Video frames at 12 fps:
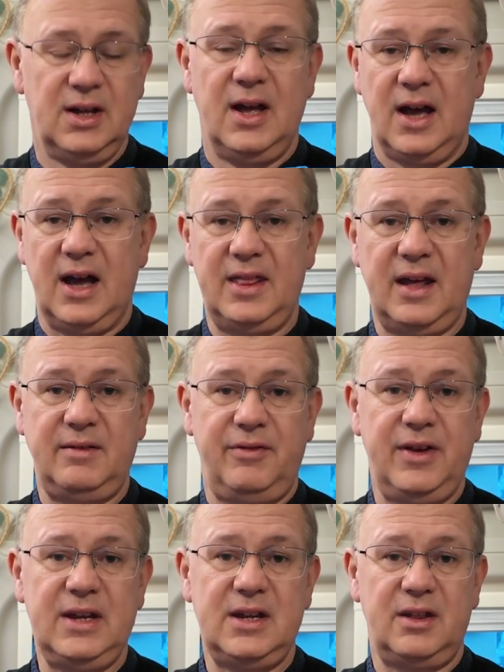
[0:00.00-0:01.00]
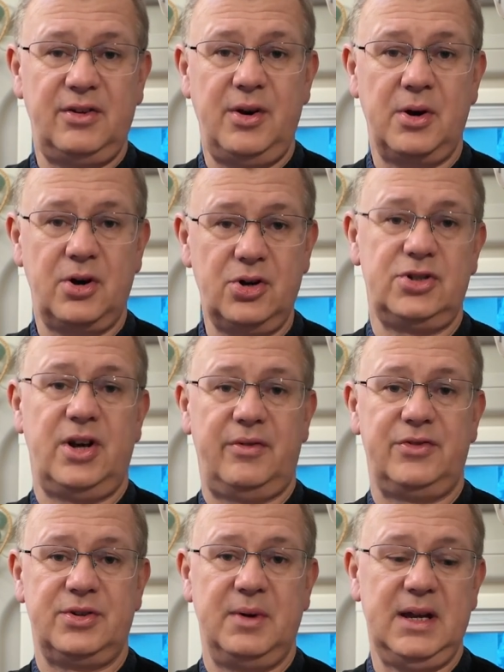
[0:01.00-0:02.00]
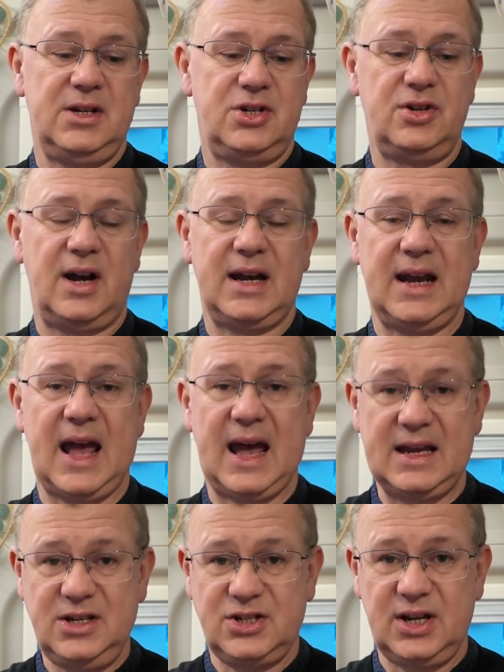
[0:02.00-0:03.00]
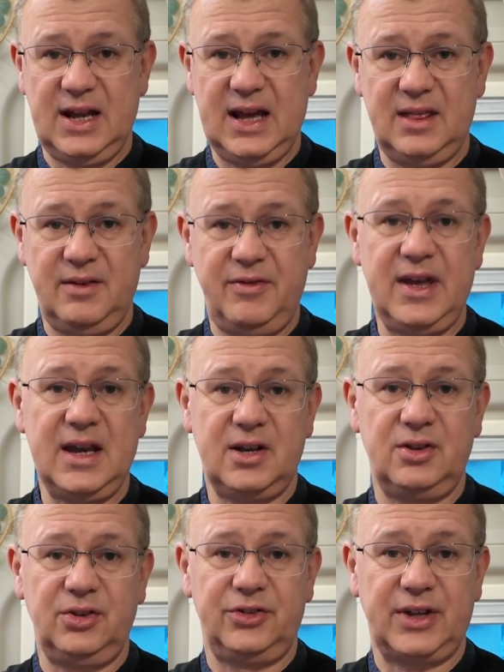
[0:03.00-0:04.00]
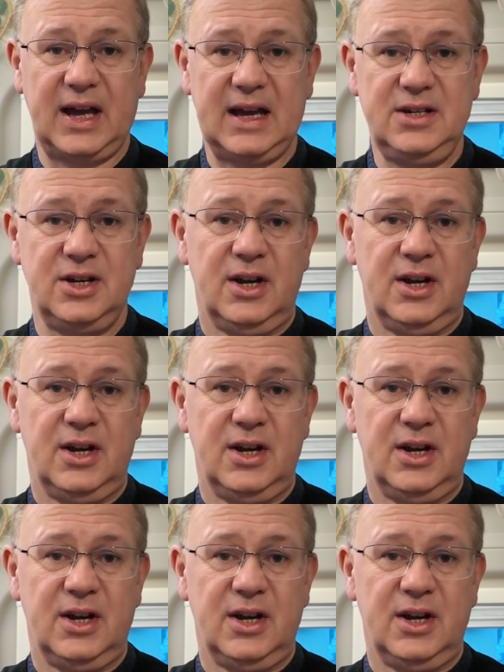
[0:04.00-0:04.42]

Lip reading: and then feed it through a cut-off switch so I can isolate the vehicle side,